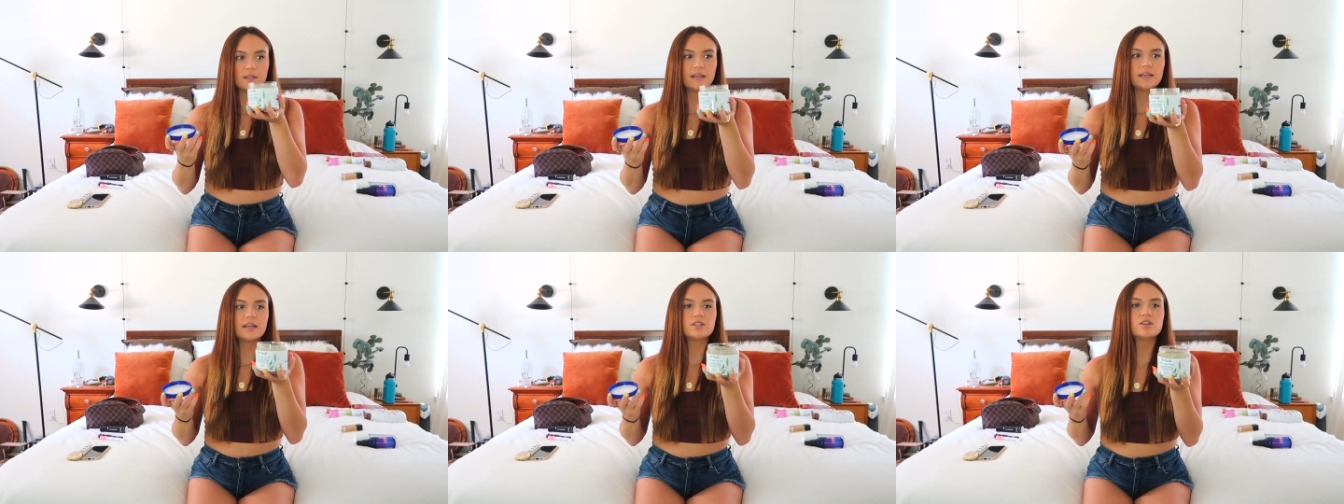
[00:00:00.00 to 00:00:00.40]

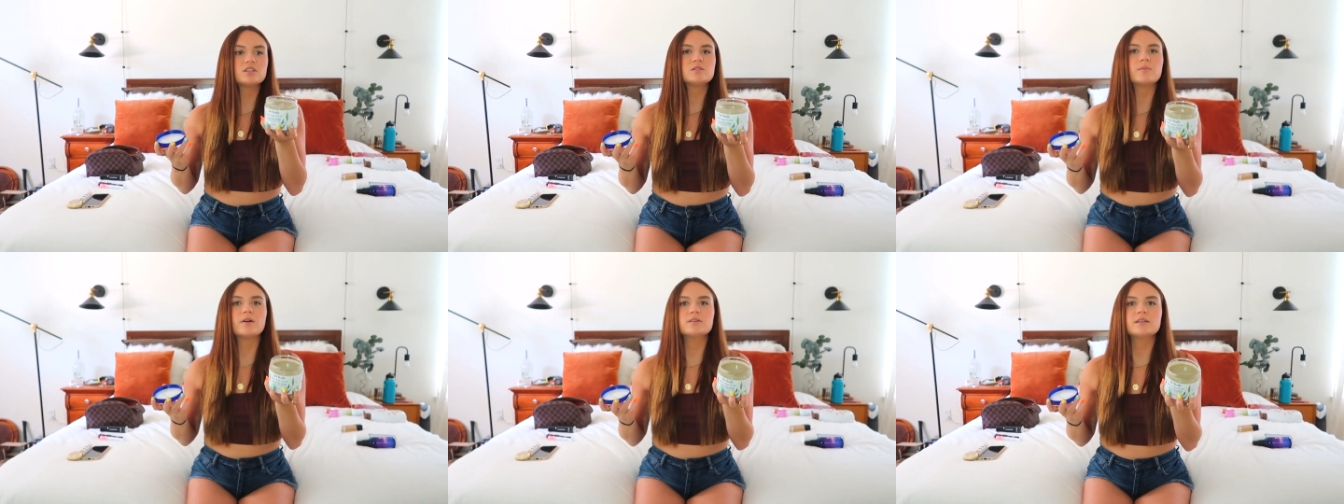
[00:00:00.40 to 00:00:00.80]
Like it
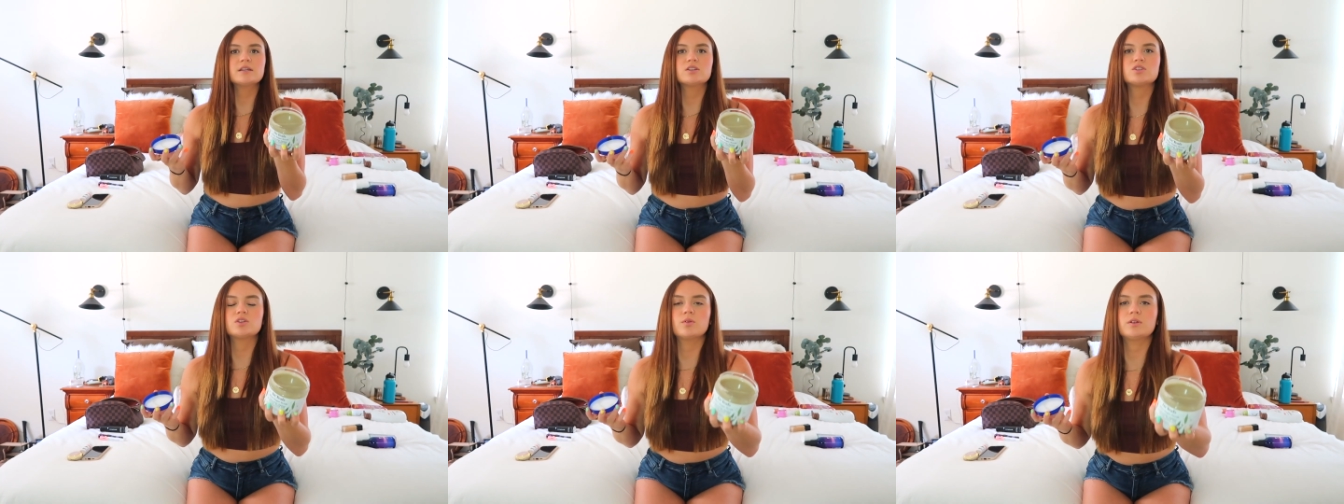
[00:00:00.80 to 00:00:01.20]
just smells
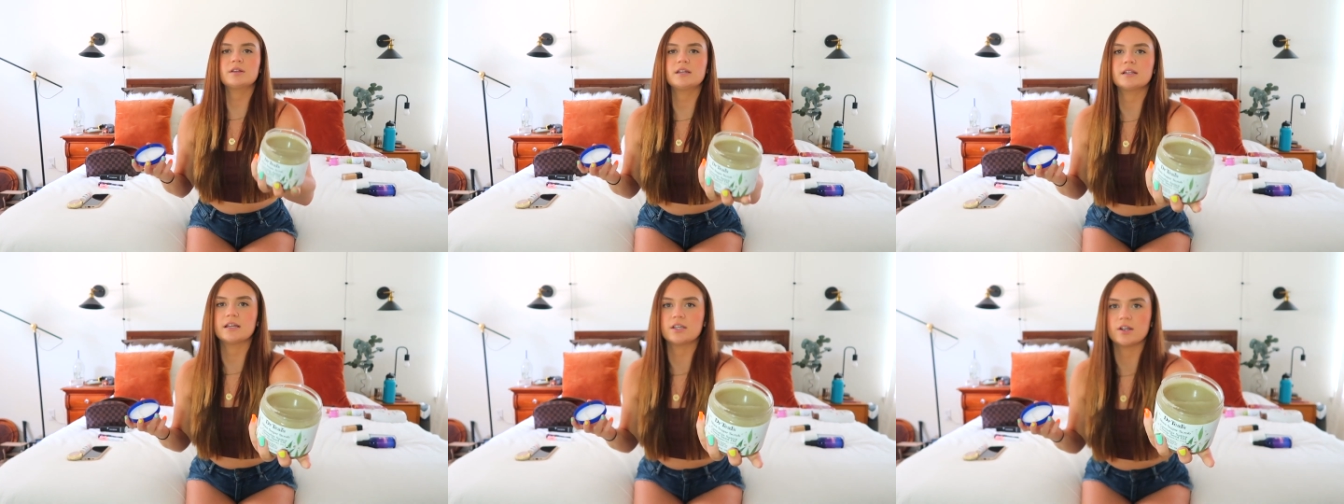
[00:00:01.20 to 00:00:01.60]
like so
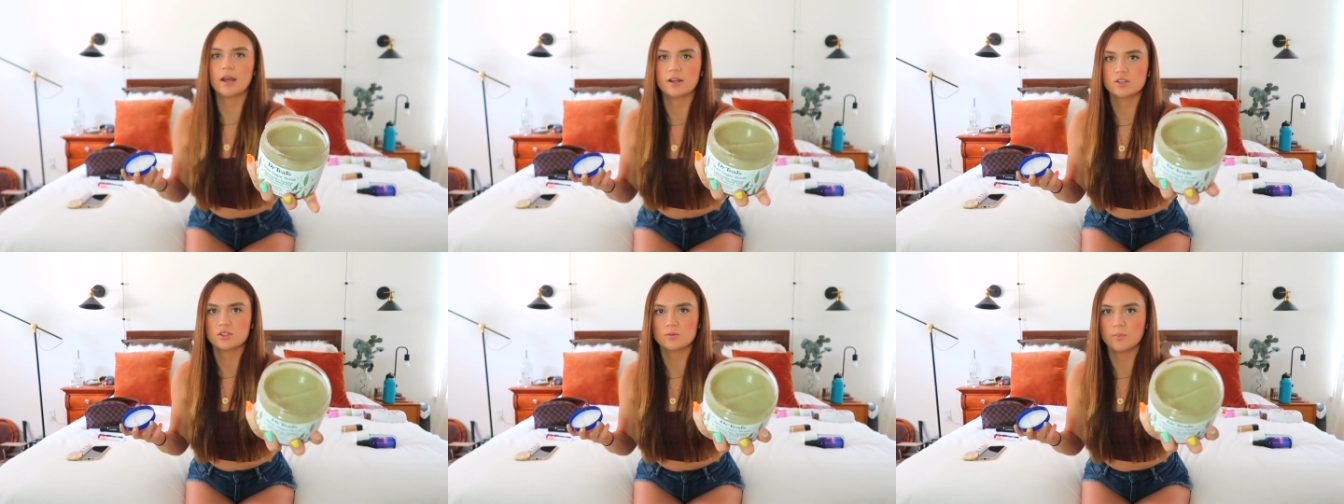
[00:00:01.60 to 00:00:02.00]
clean, like you're
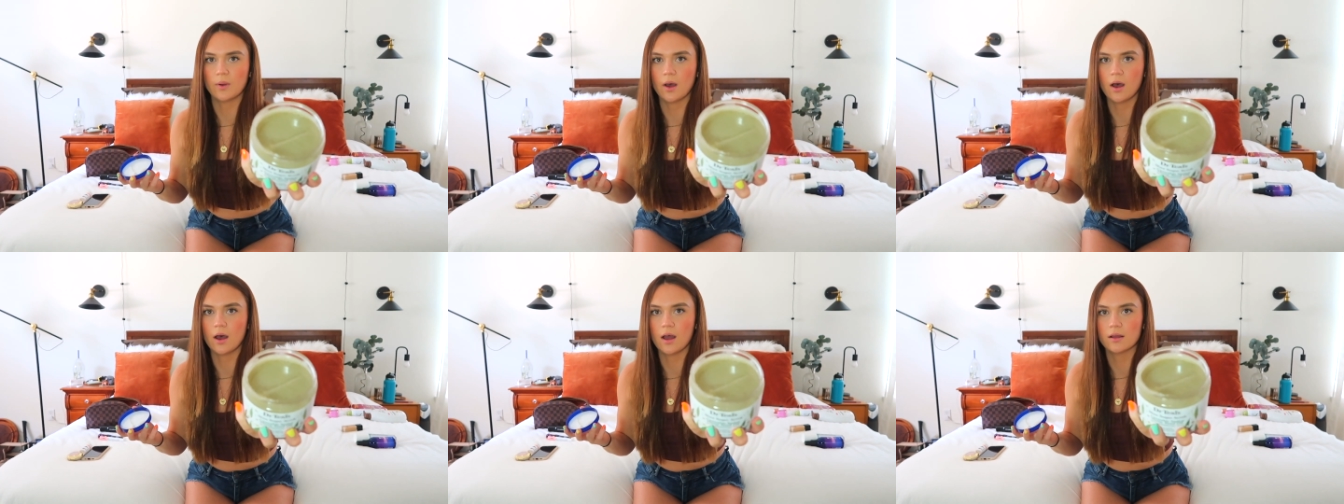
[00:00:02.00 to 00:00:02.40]
at a
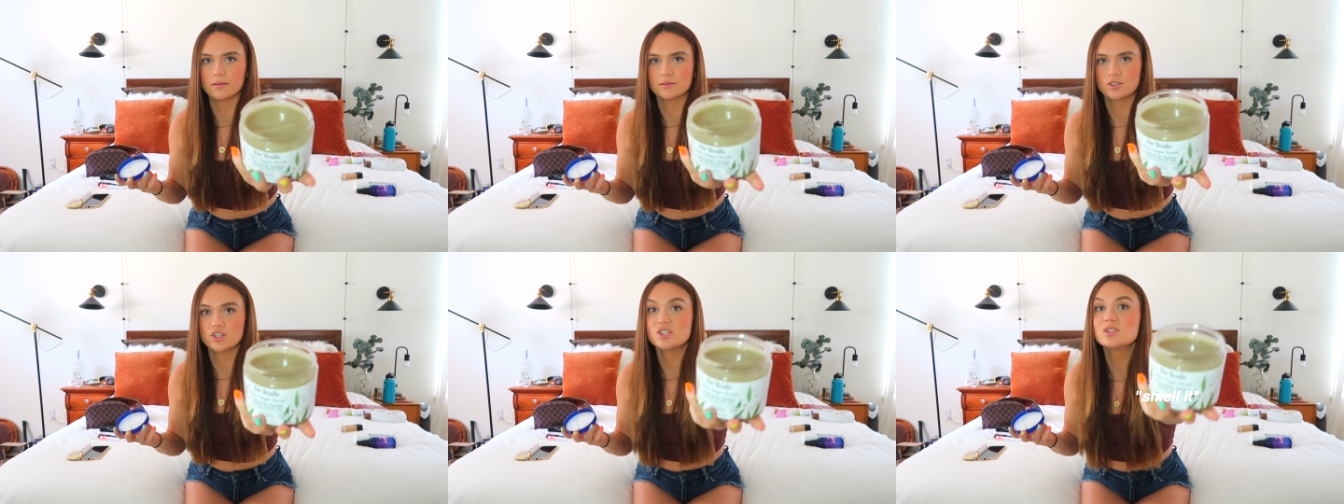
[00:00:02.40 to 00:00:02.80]
spa.
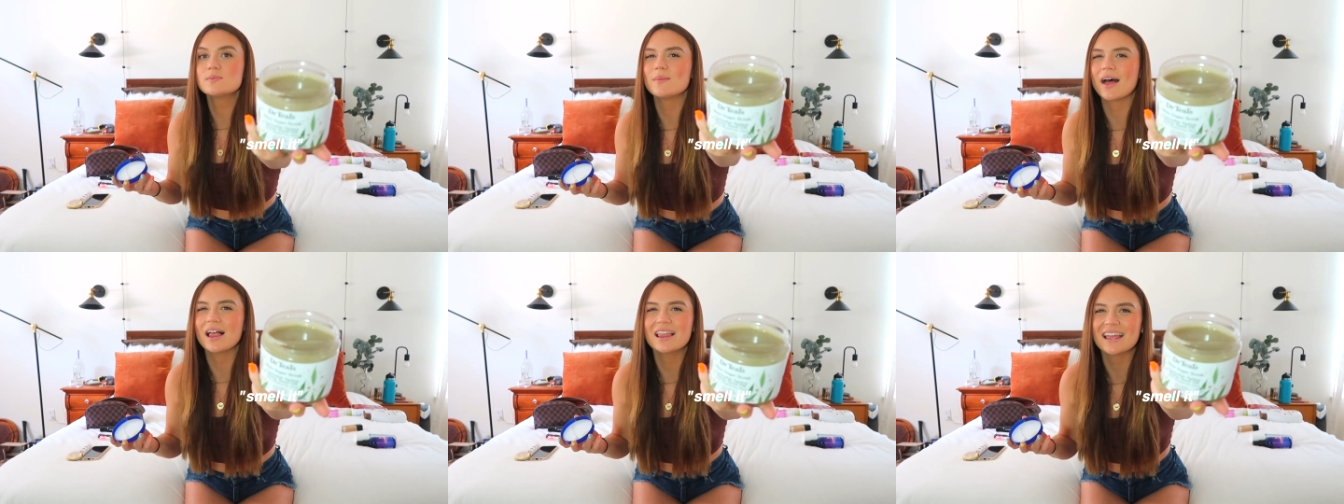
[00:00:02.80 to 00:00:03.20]
Just
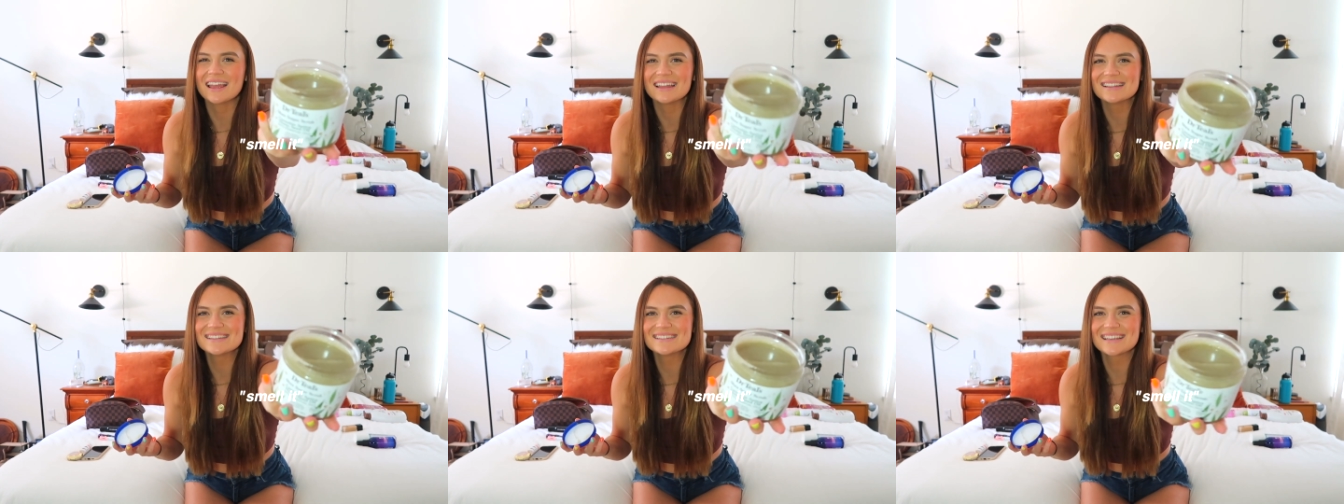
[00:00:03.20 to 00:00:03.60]
smell
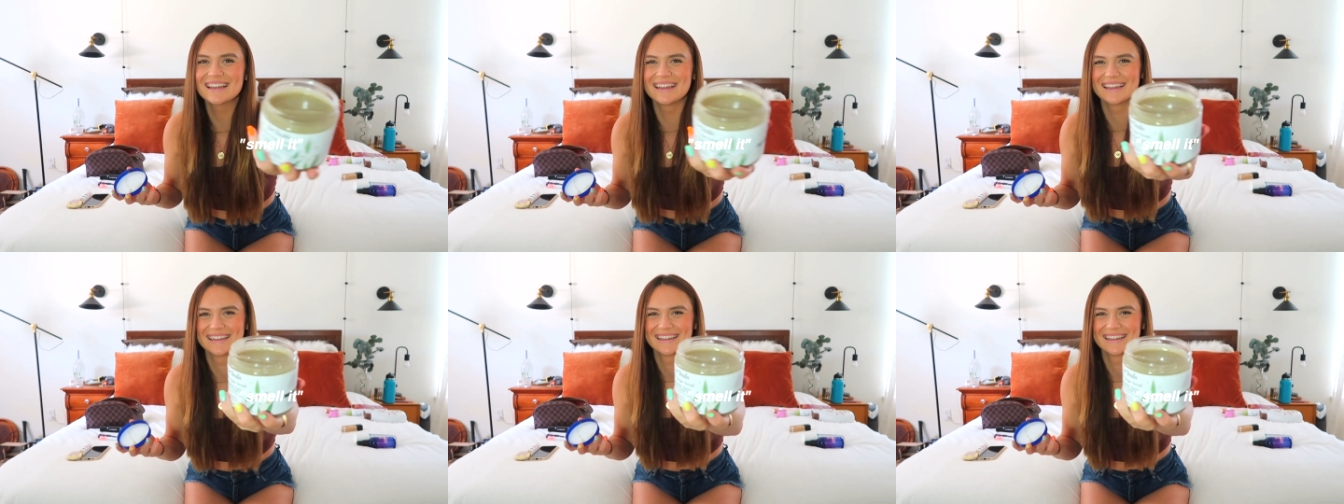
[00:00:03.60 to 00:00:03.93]
it.